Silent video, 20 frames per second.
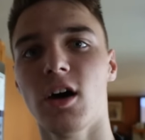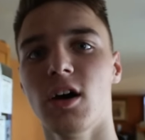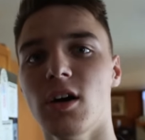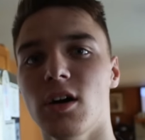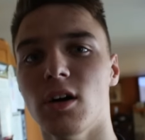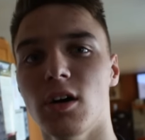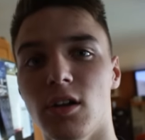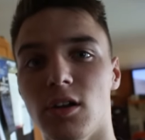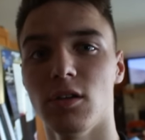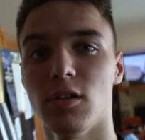
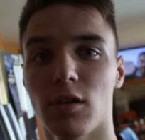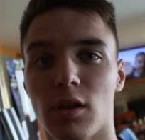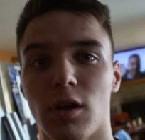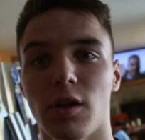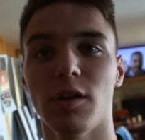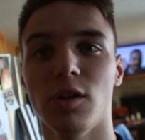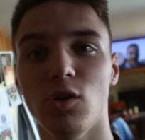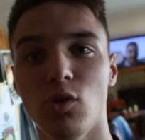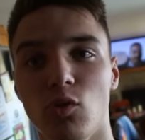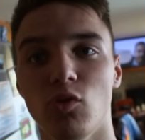uh,
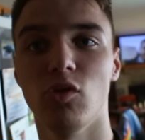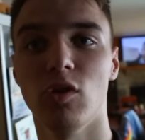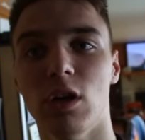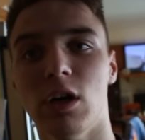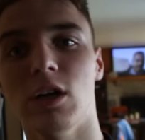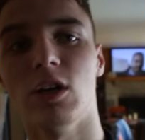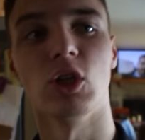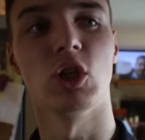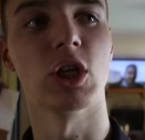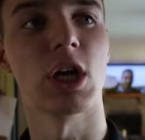a new
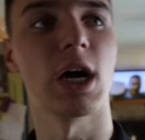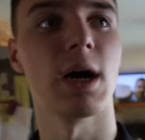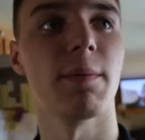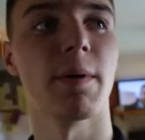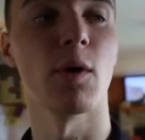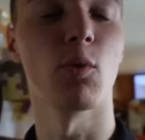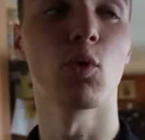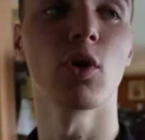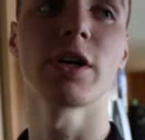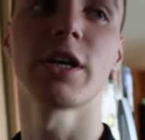uh, job.
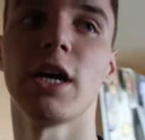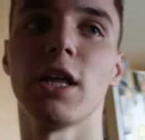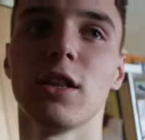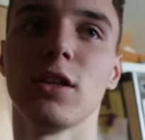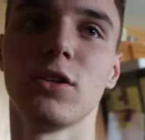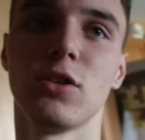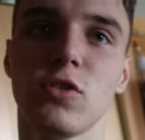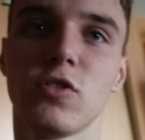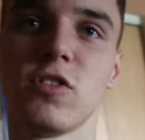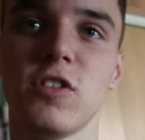I work at
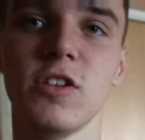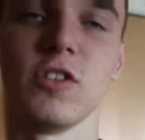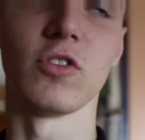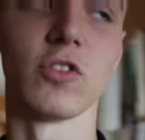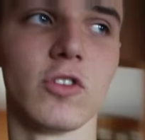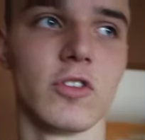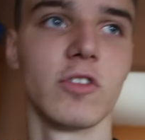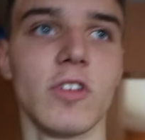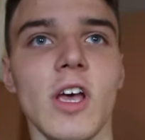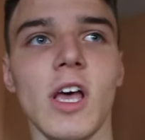Little
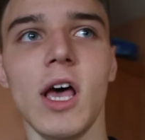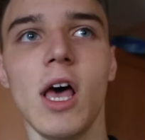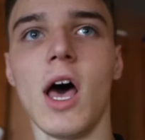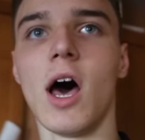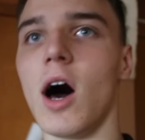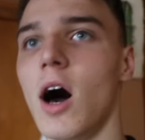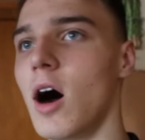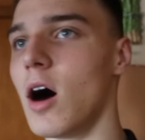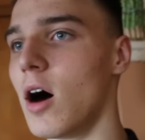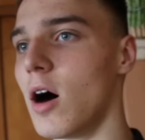Caesars.
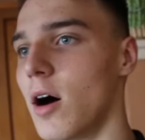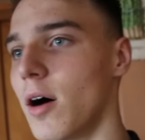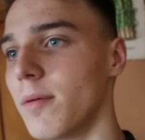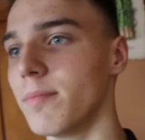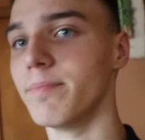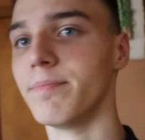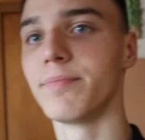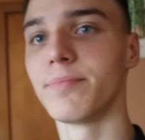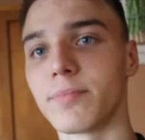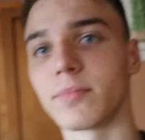Um,